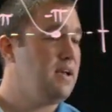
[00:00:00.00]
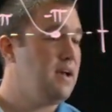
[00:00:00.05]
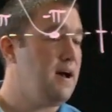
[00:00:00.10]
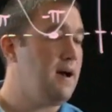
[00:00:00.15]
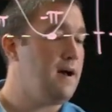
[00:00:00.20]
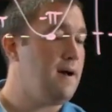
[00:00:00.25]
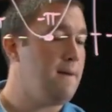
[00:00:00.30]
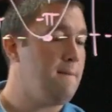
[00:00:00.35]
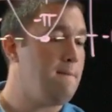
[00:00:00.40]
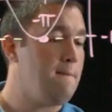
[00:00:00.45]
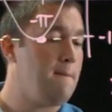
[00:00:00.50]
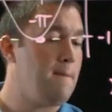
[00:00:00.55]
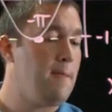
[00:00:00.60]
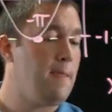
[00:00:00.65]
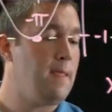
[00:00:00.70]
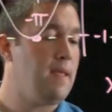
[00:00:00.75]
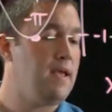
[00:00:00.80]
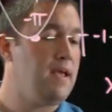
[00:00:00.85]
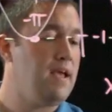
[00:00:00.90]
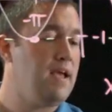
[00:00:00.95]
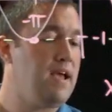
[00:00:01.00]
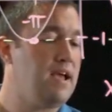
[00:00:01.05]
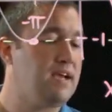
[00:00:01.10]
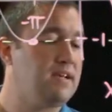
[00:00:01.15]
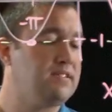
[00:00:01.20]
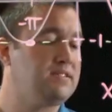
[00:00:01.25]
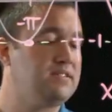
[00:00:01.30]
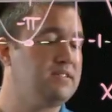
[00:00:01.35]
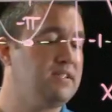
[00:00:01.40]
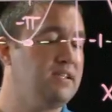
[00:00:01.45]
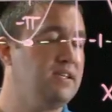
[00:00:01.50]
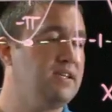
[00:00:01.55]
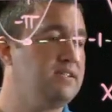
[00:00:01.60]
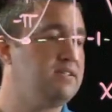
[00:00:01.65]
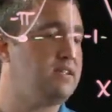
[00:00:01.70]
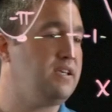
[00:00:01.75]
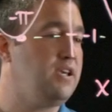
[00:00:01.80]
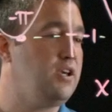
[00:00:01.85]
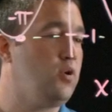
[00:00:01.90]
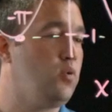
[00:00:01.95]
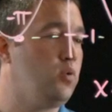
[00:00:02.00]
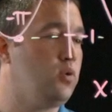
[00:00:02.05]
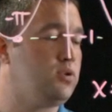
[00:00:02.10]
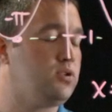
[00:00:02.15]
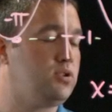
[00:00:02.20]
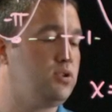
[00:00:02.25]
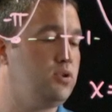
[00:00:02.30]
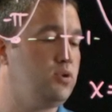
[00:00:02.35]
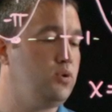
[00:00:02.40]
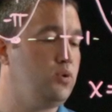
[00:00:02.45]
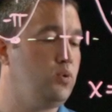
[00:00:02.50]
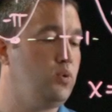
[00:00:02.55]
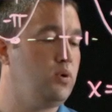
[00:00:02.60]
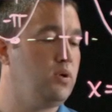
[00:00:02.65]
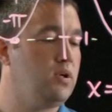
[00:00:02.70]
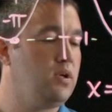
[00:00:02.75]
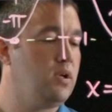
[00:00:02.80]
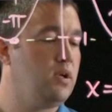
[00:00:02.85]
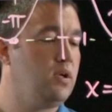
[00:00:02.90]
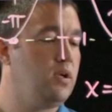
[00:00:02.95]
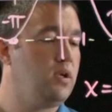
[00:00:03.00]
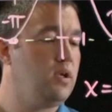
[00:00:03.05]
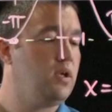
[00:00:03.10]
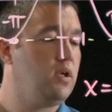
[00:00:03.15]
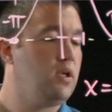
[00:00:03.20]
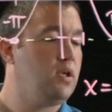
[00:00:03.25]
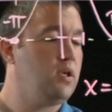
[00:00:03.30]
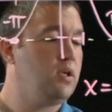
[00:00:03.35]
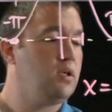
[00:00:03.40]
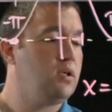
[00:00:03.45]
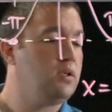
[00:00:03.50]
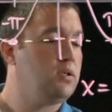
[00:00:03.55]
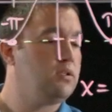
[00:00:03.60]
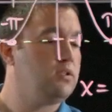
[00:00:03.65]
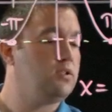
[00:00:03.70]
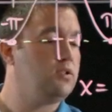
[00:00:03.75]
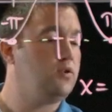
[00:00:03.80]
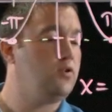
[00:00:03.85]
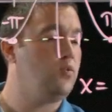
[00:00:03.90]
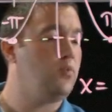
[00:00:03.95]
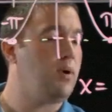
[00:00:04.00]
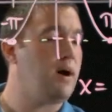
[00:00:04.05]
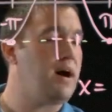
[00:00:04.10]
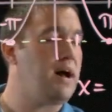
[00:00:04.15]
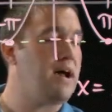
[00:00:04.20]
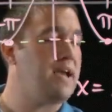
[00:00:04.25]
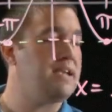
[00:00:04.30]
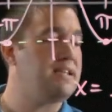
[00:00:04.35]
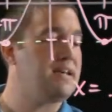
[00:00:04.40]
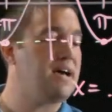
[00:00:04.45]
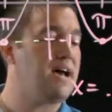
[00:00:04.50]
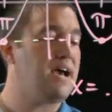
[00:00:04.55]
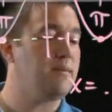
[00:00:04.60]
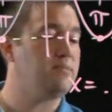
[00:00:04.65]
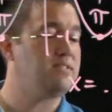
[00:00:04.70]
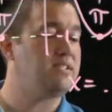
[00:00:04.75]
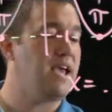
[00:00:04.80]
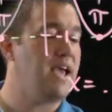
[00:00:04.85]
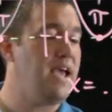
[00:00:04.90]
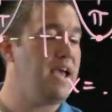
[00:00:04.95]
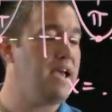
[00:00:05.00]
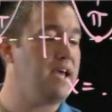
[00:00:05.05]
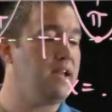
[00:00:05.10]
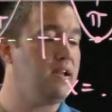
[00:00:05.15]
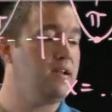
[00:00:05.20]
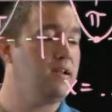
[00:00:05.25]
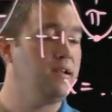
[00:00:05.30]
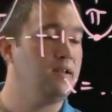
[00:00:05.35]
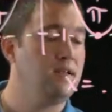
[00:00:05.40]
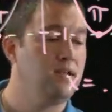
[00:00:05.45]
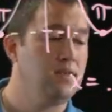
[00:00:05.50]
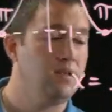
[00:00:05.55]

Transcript: um, x is equal to 2 pi times n,